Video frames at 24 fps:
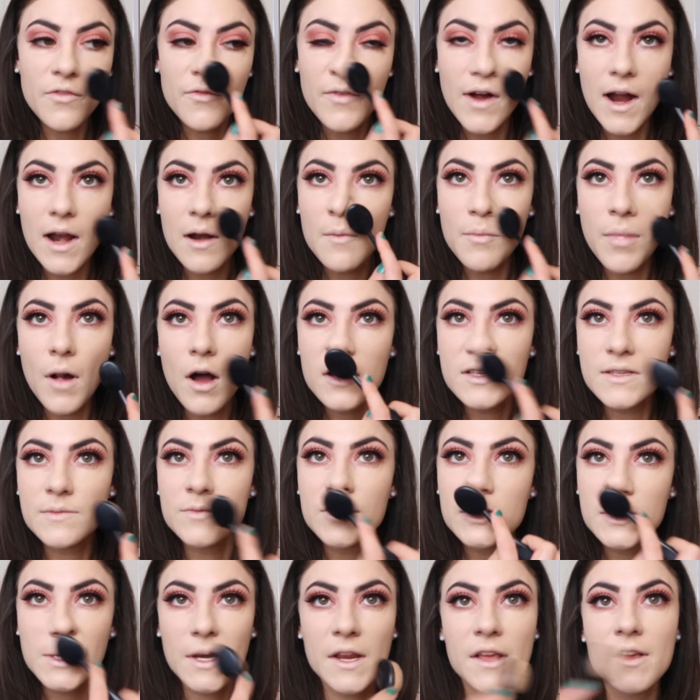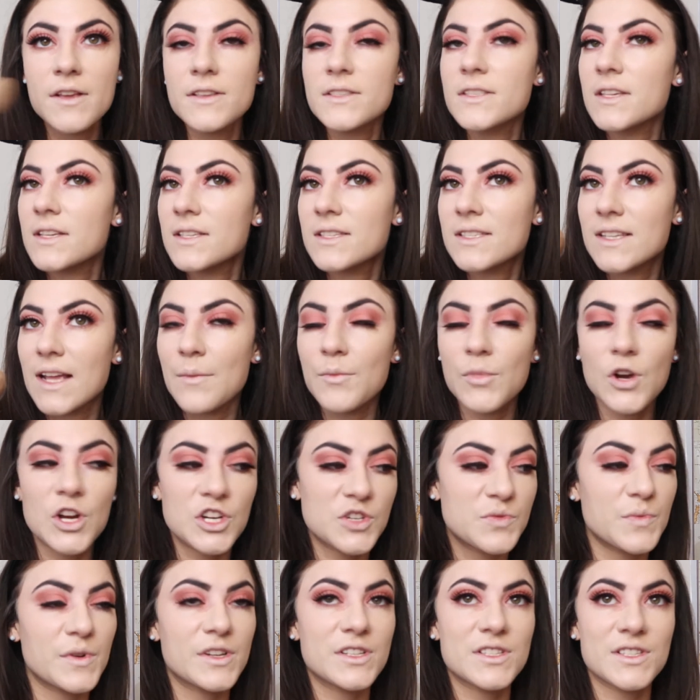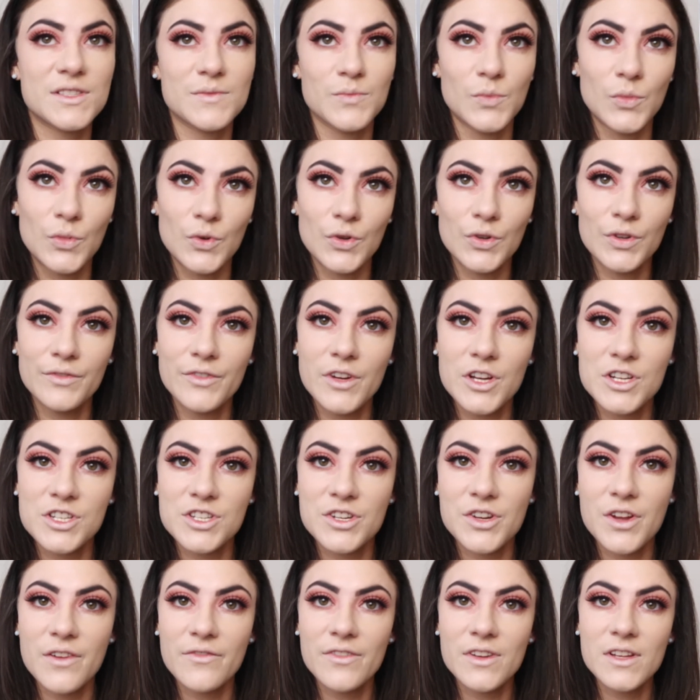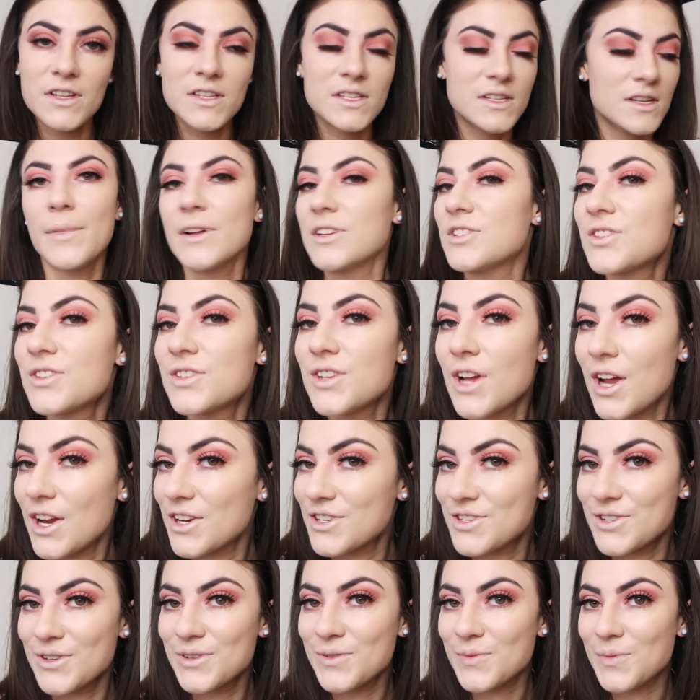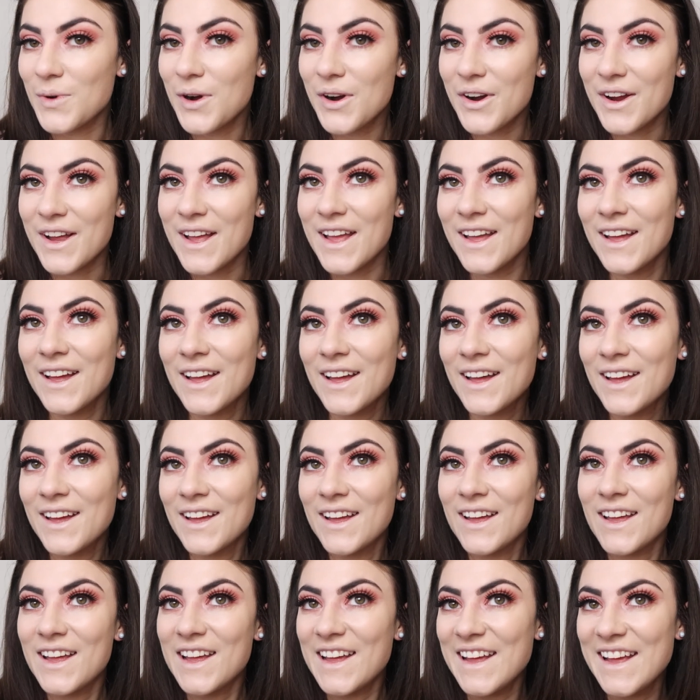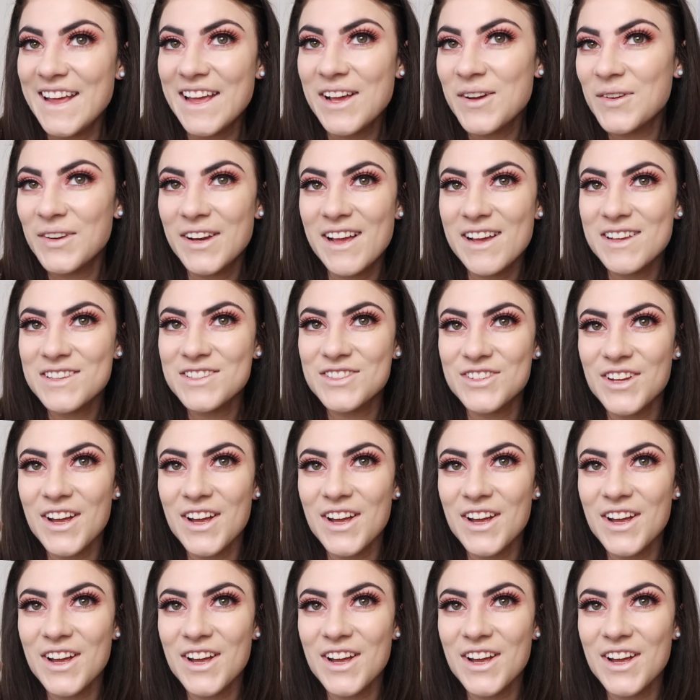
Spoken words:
the finer parts, I'm just going to use the same brush but a smaller version of it. But don't worry, equally as